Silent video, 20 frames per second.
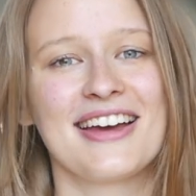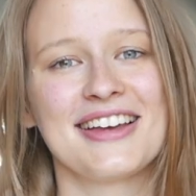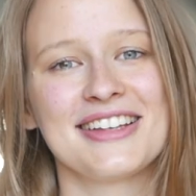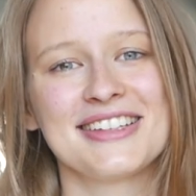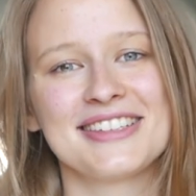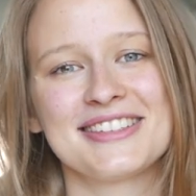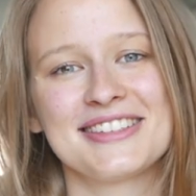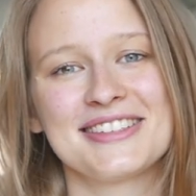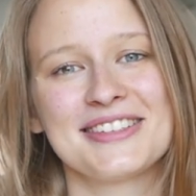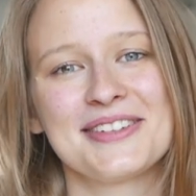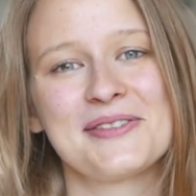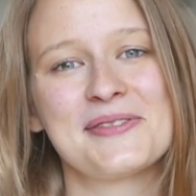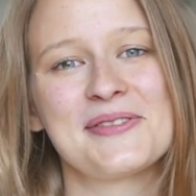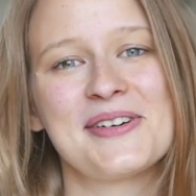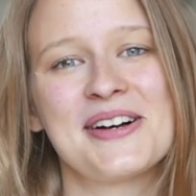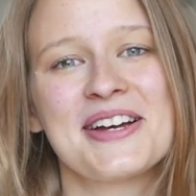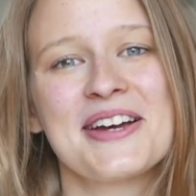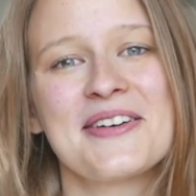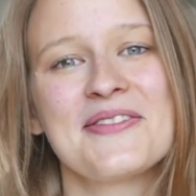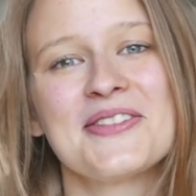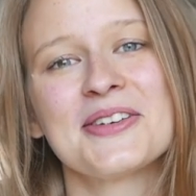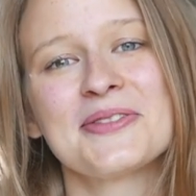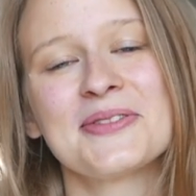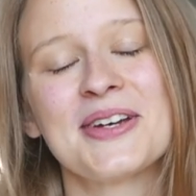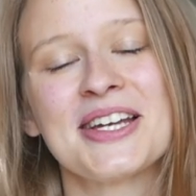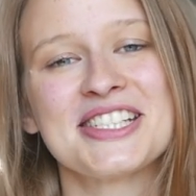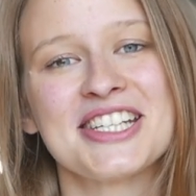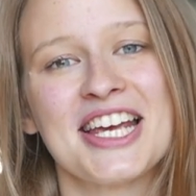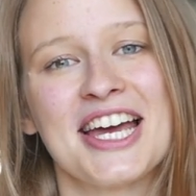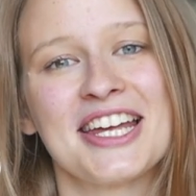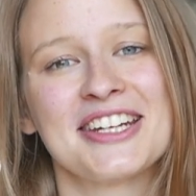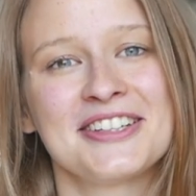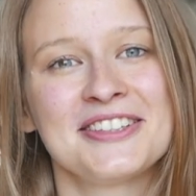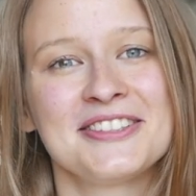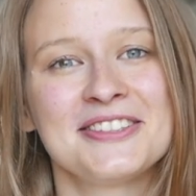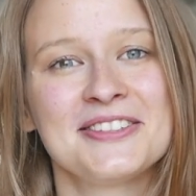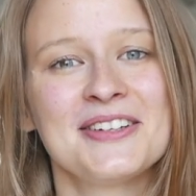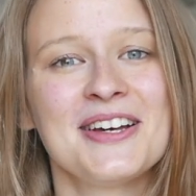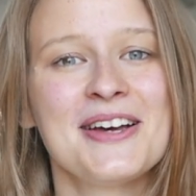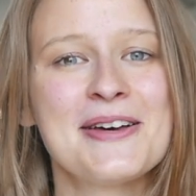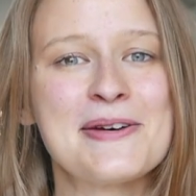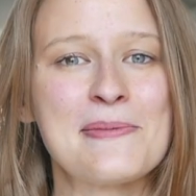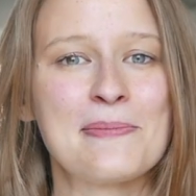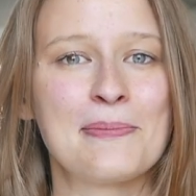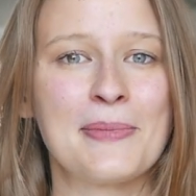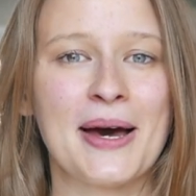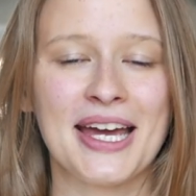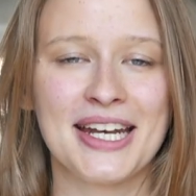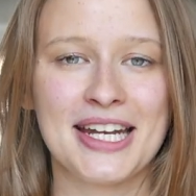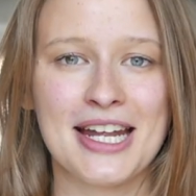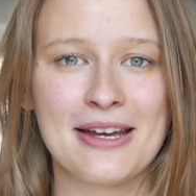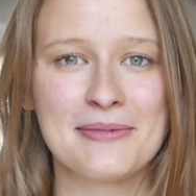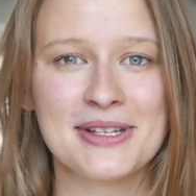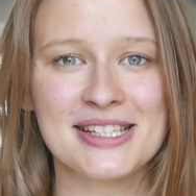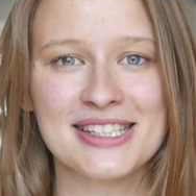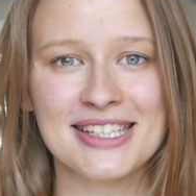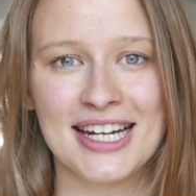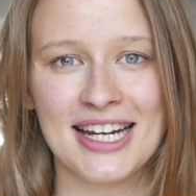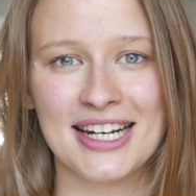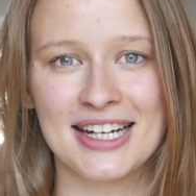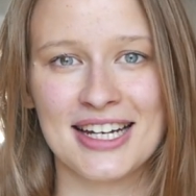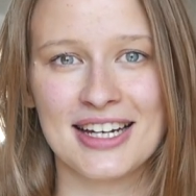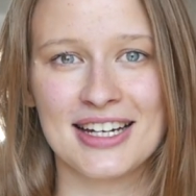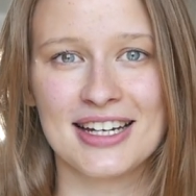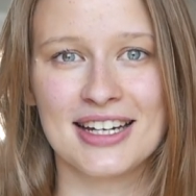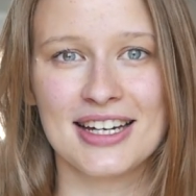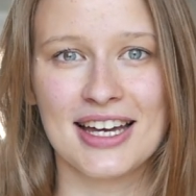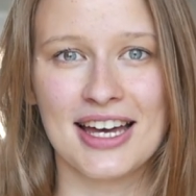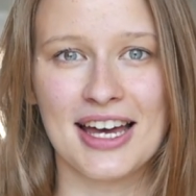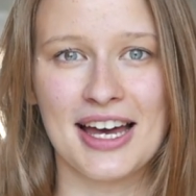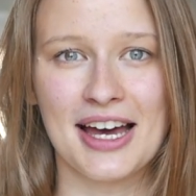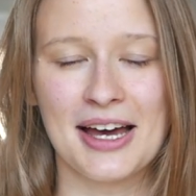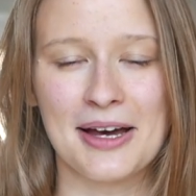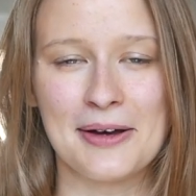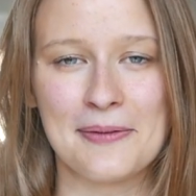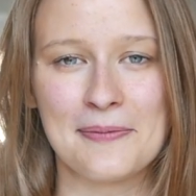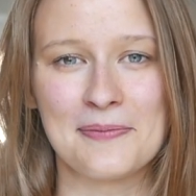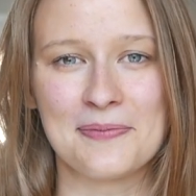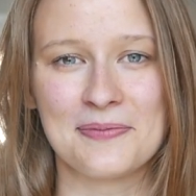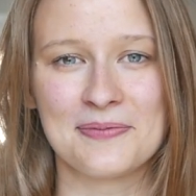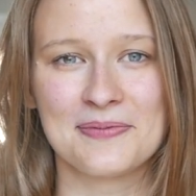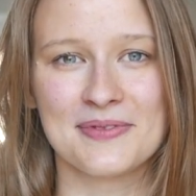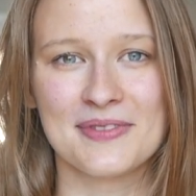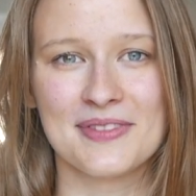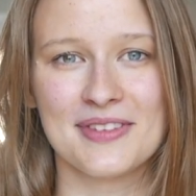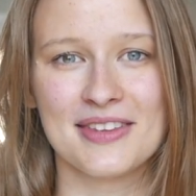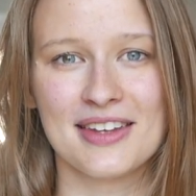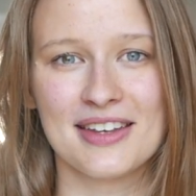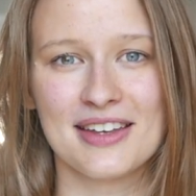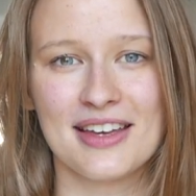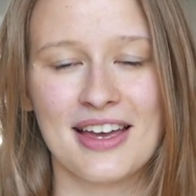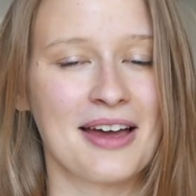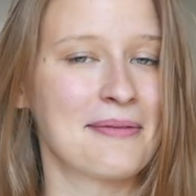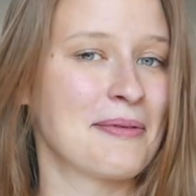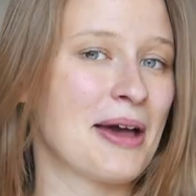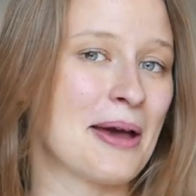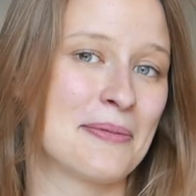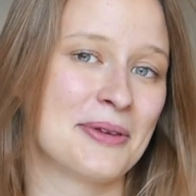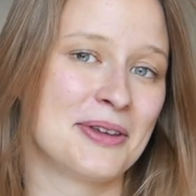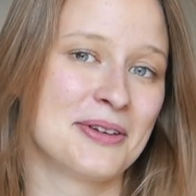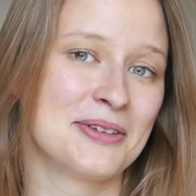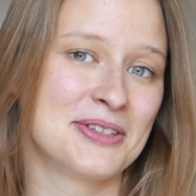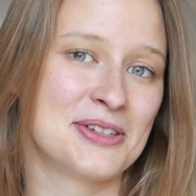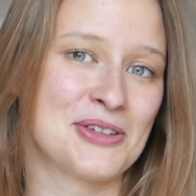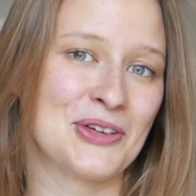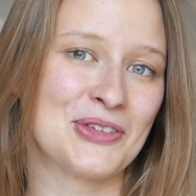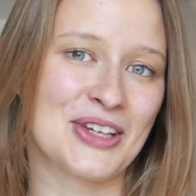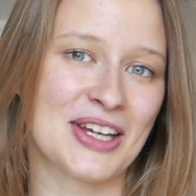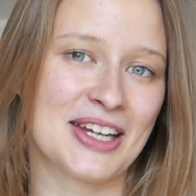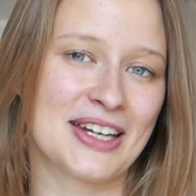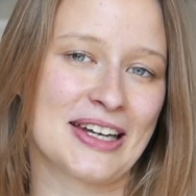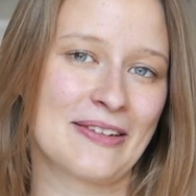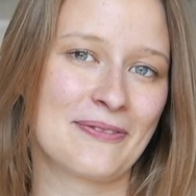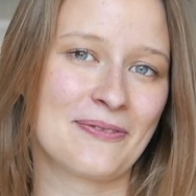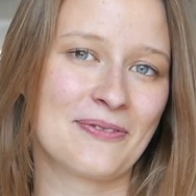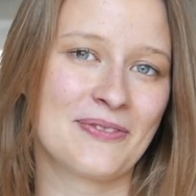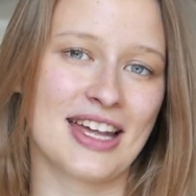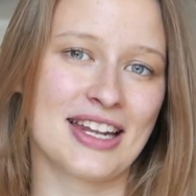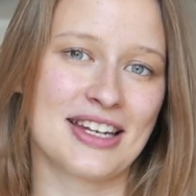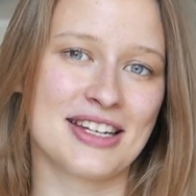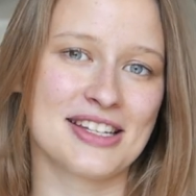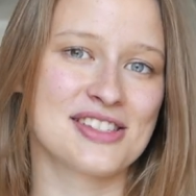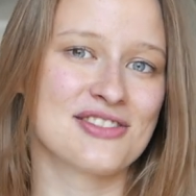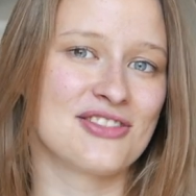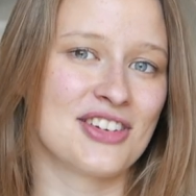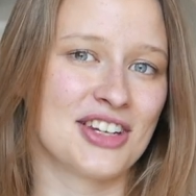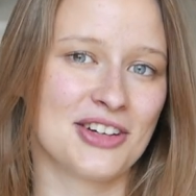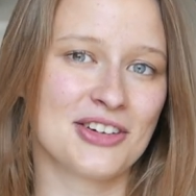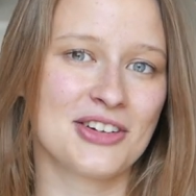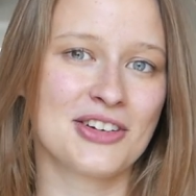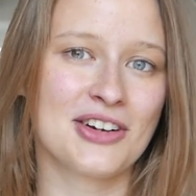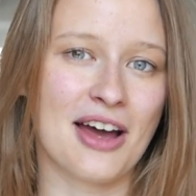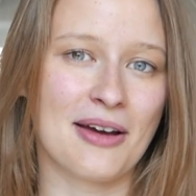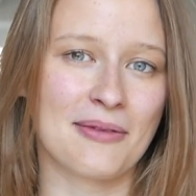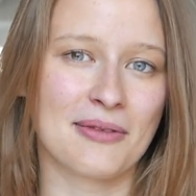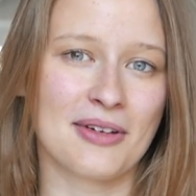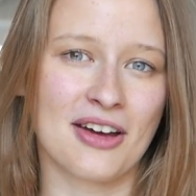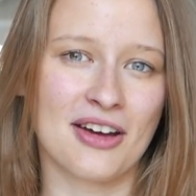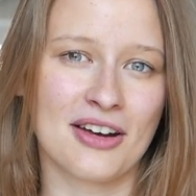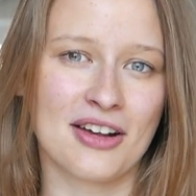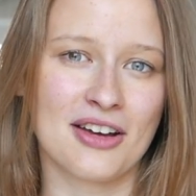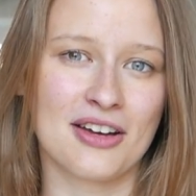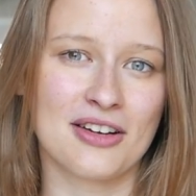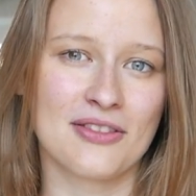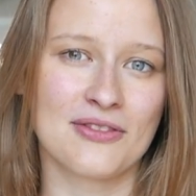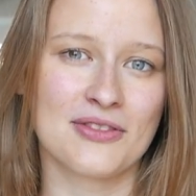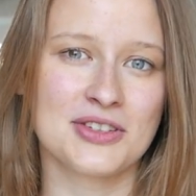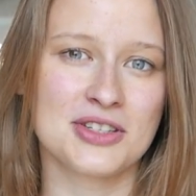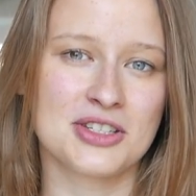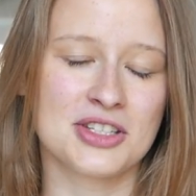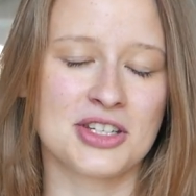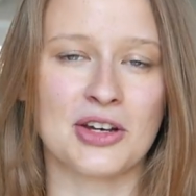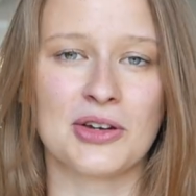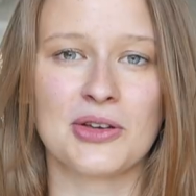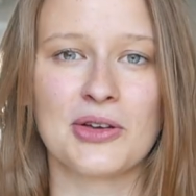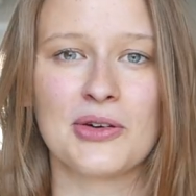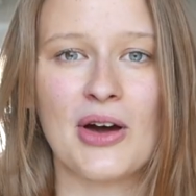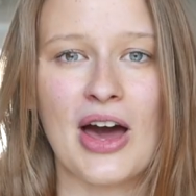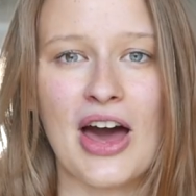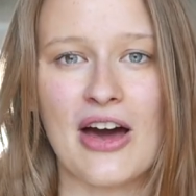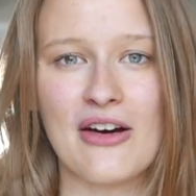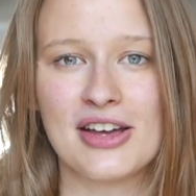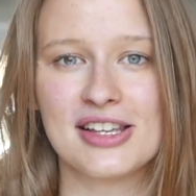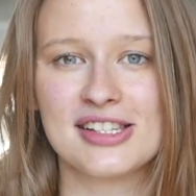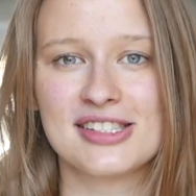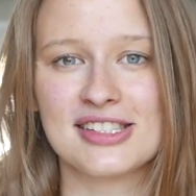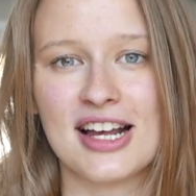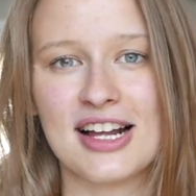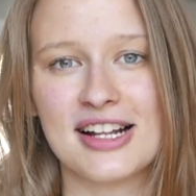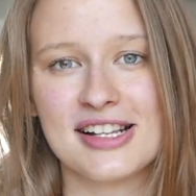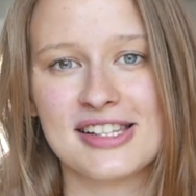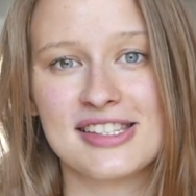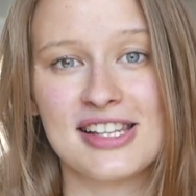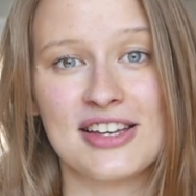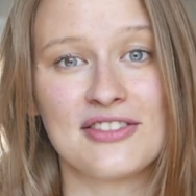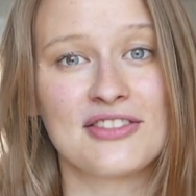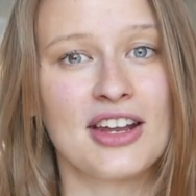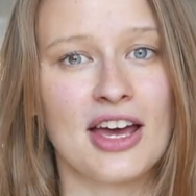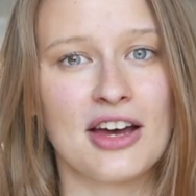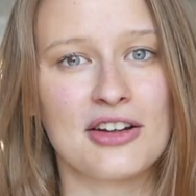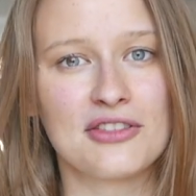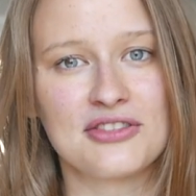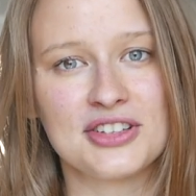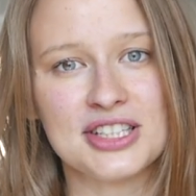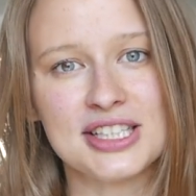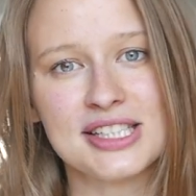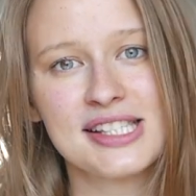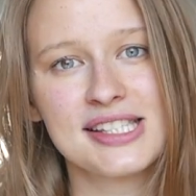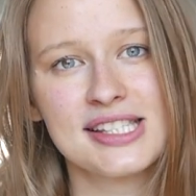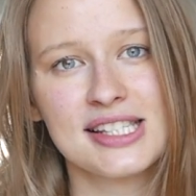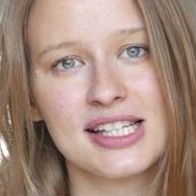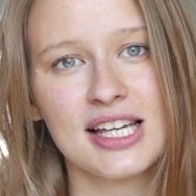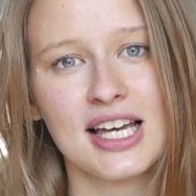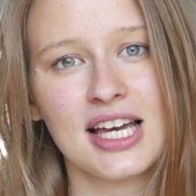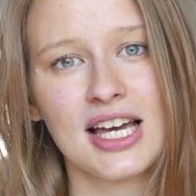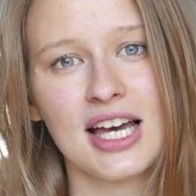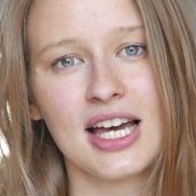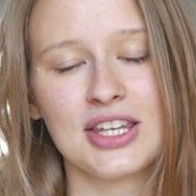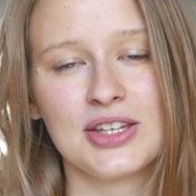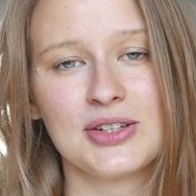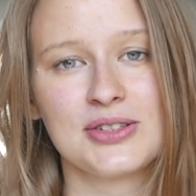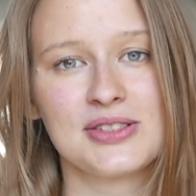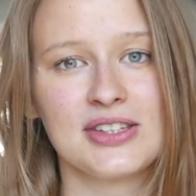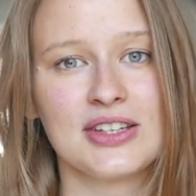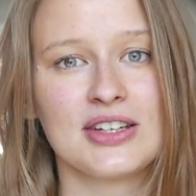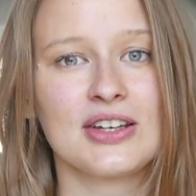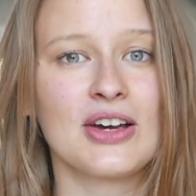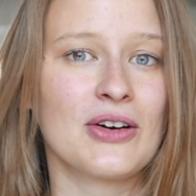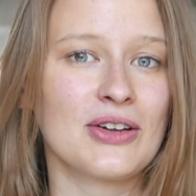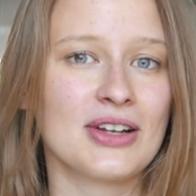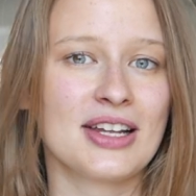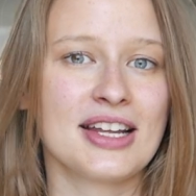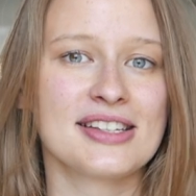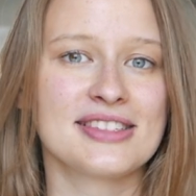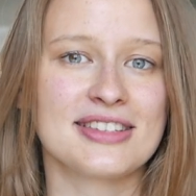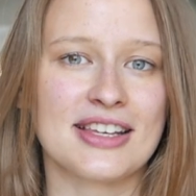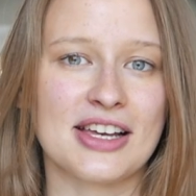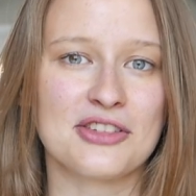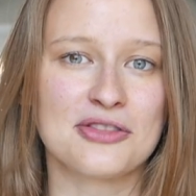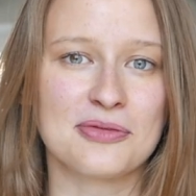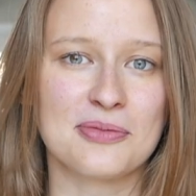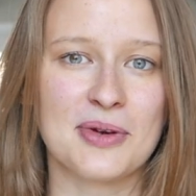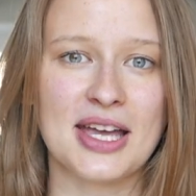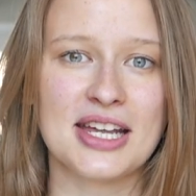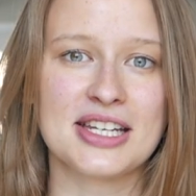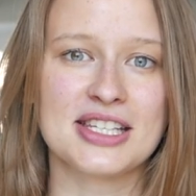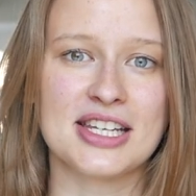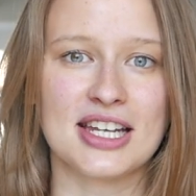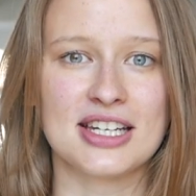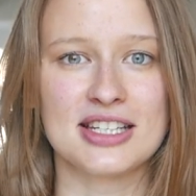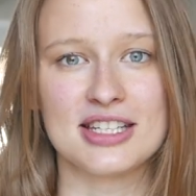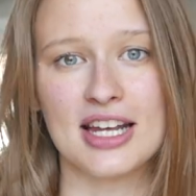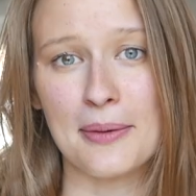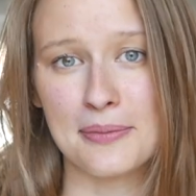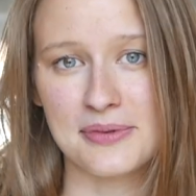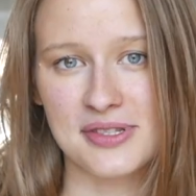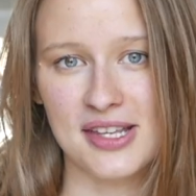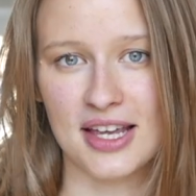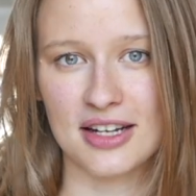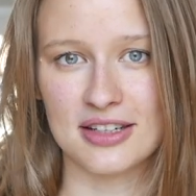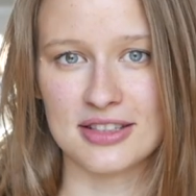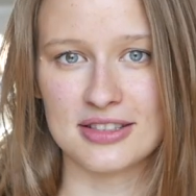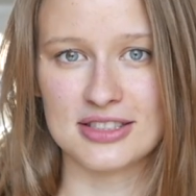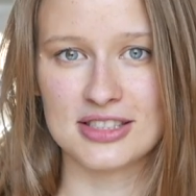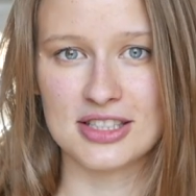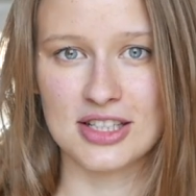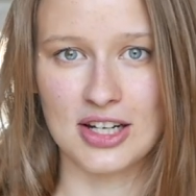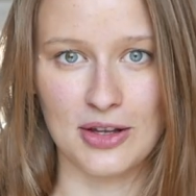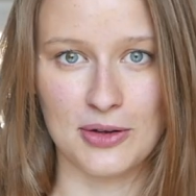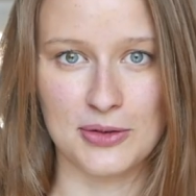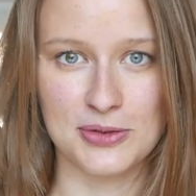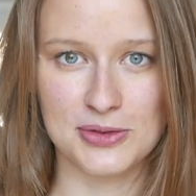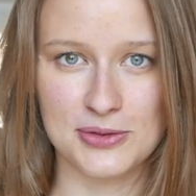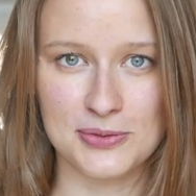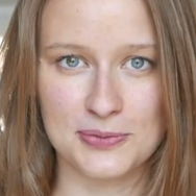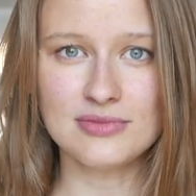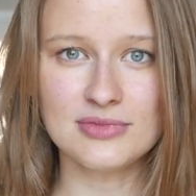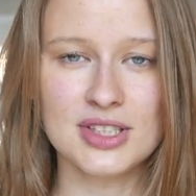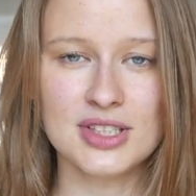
guys, welcome to my channel. My name is Lena. I'm happy you tuned in. In this video I'm gonna show you how I styled 7 outfits using only self-made and upcycled clothes.